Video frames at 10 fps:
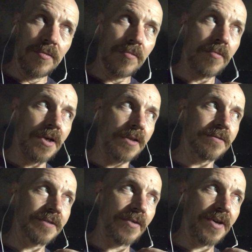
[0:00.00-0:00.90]
Well,
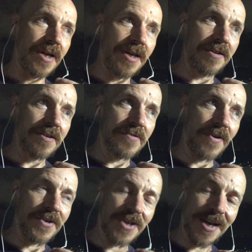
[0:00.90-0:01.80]
okay, as
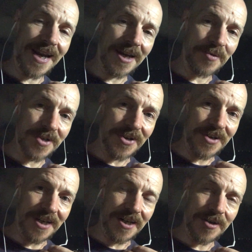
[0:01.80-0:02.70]
far as our language
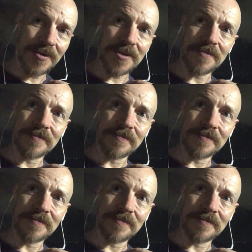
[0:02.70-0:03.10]
learning goes,